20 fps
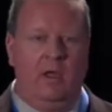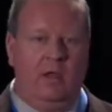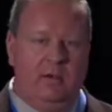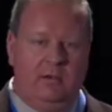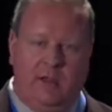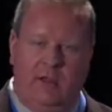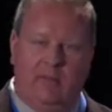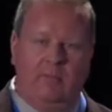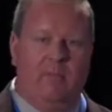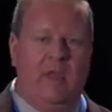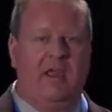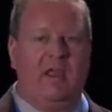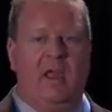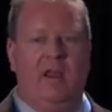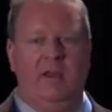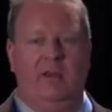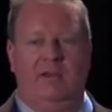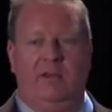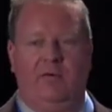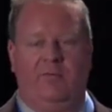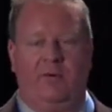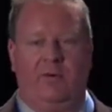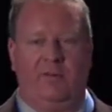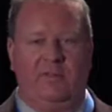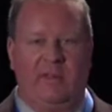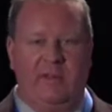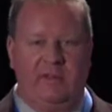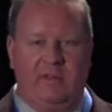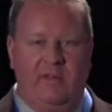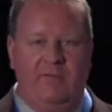Doesn't make any difference.
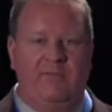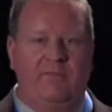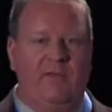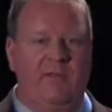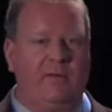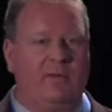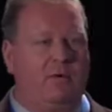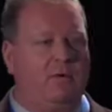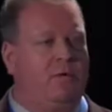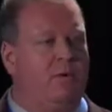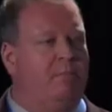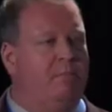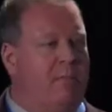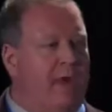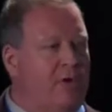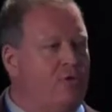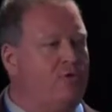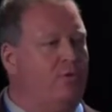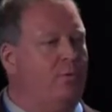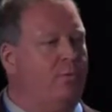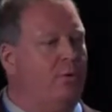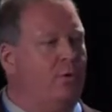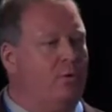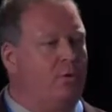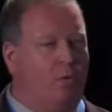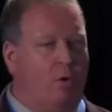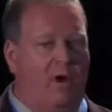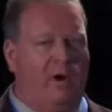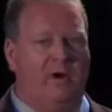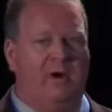It's a physical, measurable
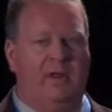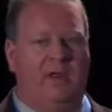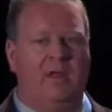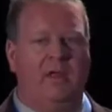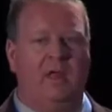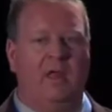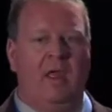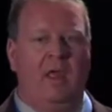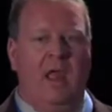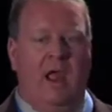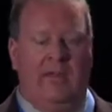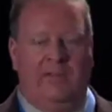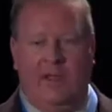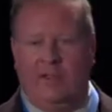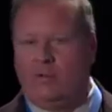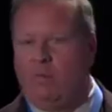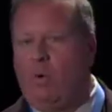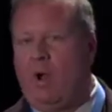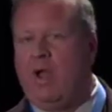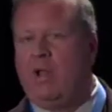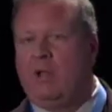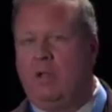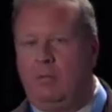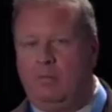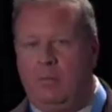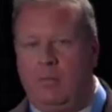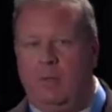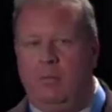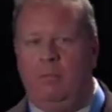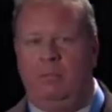quantity. And that's why
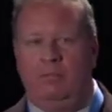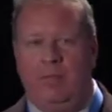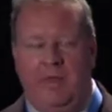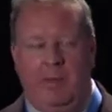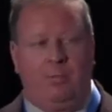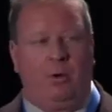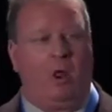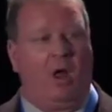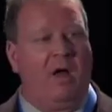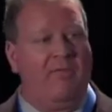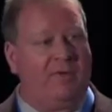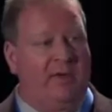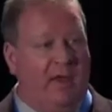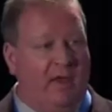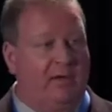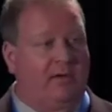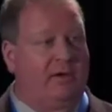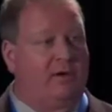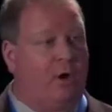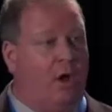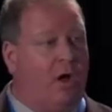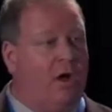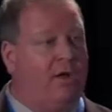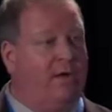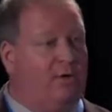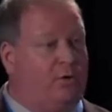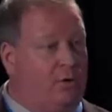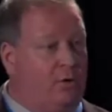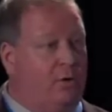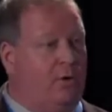people often like to talk
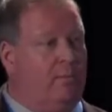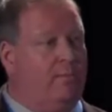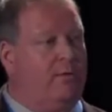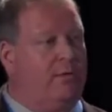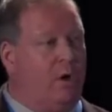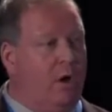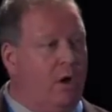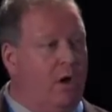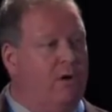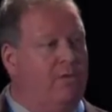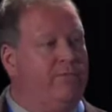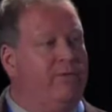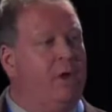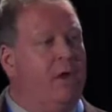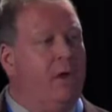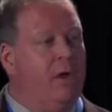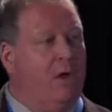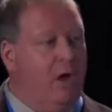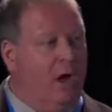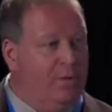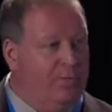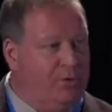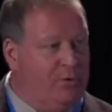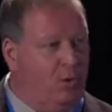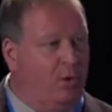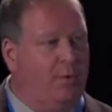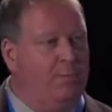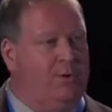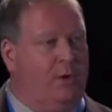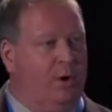in terms of
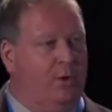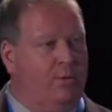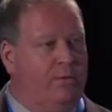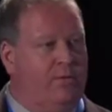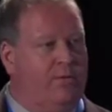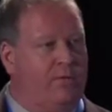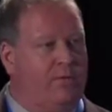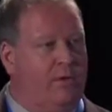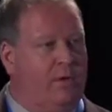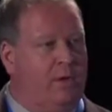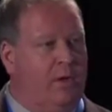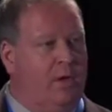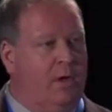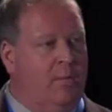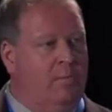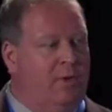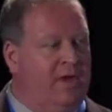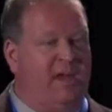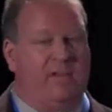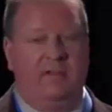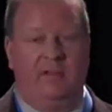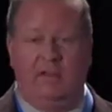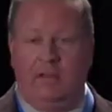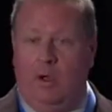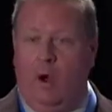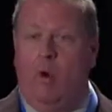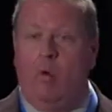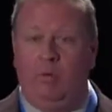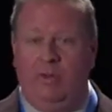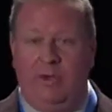absorbed dose, because it's the
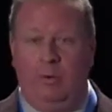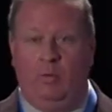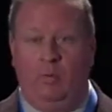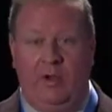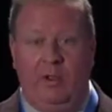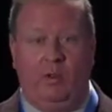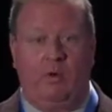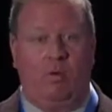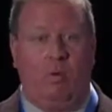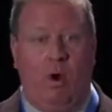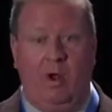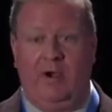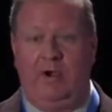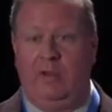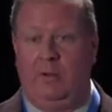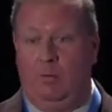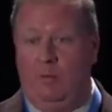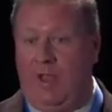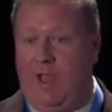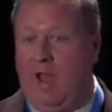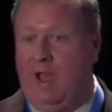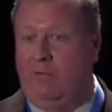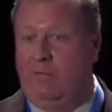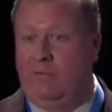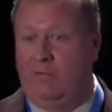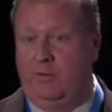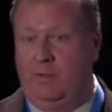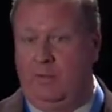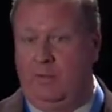only real quantity we have.